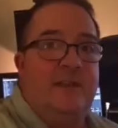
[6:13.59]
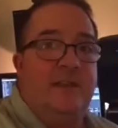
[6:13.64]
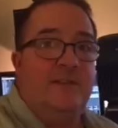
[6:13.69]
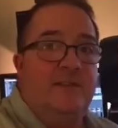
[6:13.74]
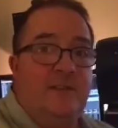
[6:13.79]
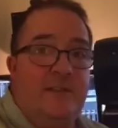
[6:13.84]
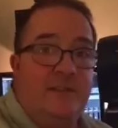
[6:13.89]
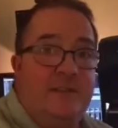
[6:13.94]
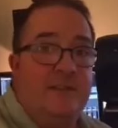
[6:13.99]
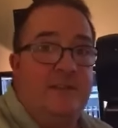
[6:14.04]
and
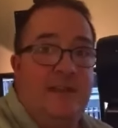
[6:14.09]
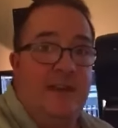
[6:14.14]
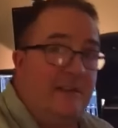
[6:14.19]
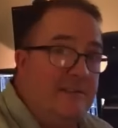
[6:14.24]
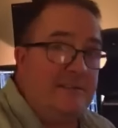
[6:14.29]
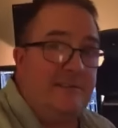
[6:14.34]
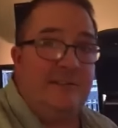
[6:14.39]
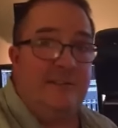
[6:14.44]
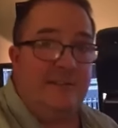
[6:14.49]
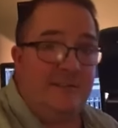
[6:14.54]
just
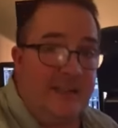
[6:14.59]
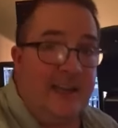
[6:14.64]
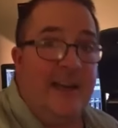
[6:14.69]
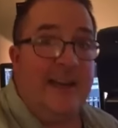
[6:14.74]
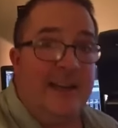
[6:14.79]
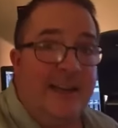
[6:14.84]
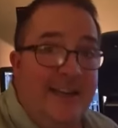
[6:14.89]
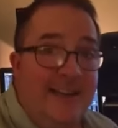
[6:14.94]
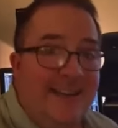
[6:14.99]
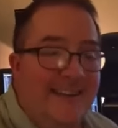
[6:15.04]
uh,
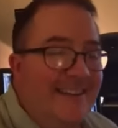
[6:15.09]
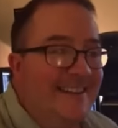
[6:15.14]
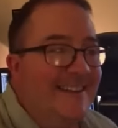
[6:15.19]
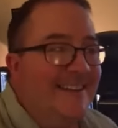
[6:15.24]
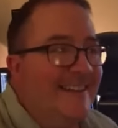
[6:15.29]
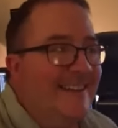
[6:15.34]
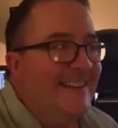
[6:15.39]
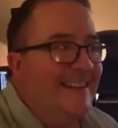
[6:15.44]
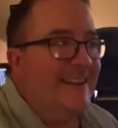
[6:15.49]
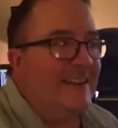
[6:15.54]
yada yada.
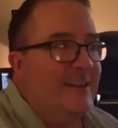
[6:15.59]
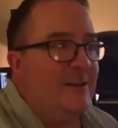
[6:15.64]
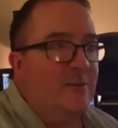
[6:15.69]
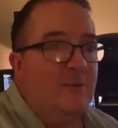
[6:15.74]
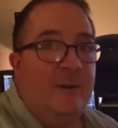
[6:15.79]
Mm-hmm.